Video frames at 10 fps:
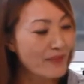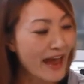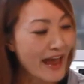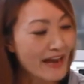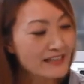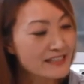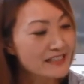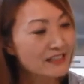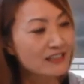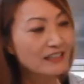packed
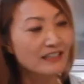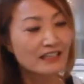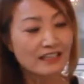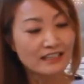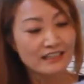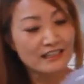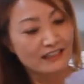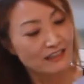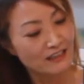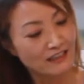
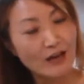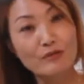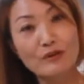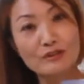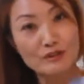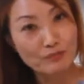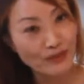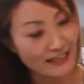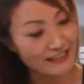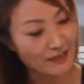double
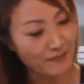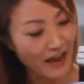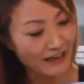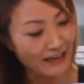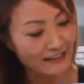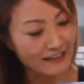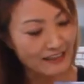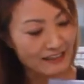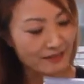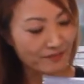plastic bag like
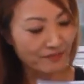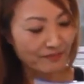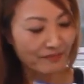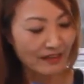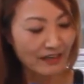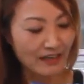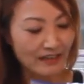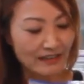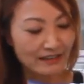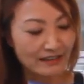this.
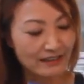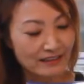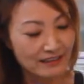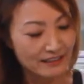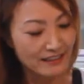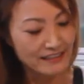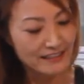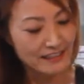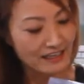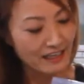This is
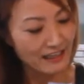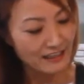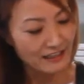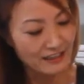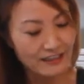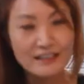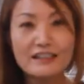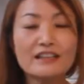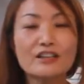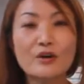gonna
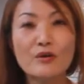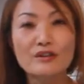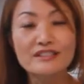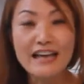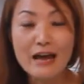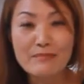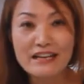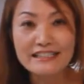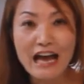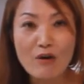go to
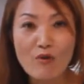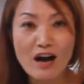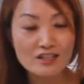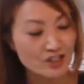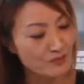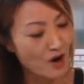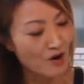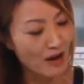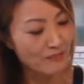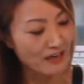Taipei, Taiwan. Tomorrow
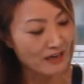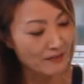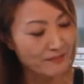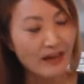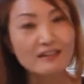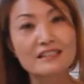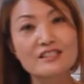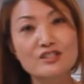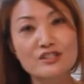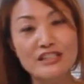I'm gonna mail this
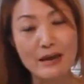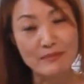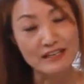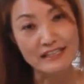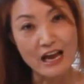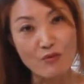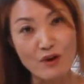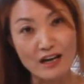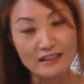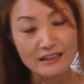to Taipei,
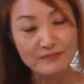Taiwan.